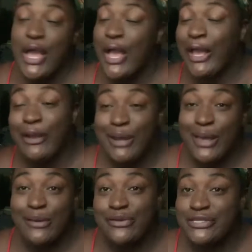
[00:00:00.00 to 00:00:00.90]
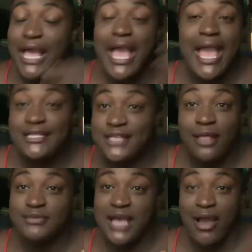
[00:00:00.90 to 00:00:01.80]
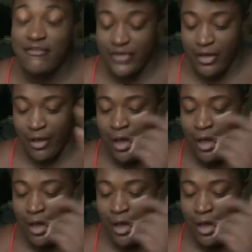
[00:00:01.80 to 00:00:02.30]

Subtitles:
Who knows? It's all up to how I feel.